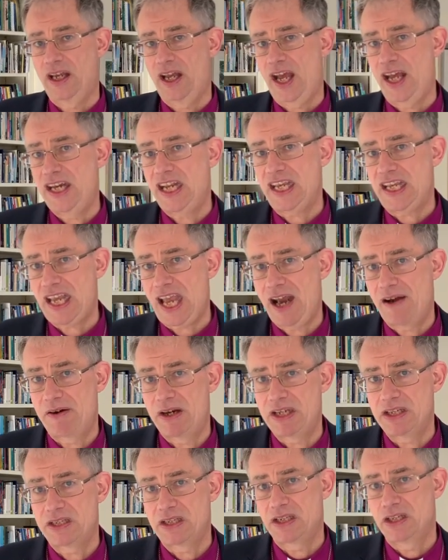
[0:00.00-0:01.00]
And it
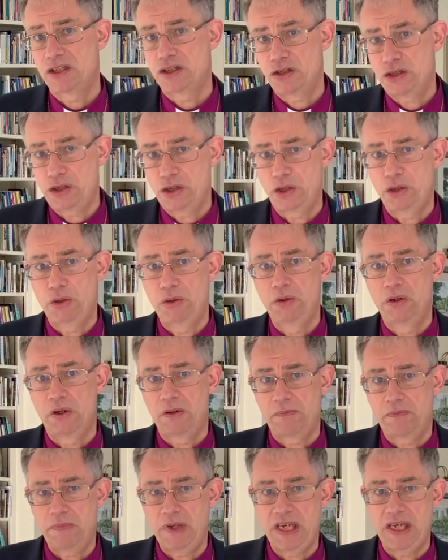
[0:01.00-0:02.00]
carries two
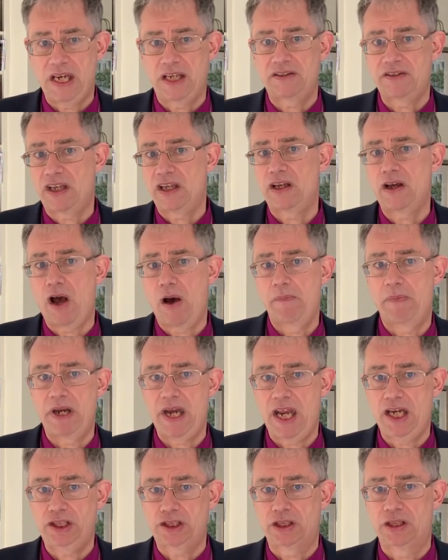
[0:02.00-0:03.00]
meanings in
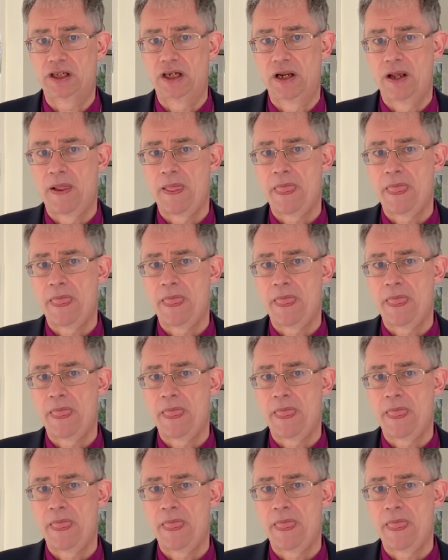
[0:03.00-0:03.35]
combination.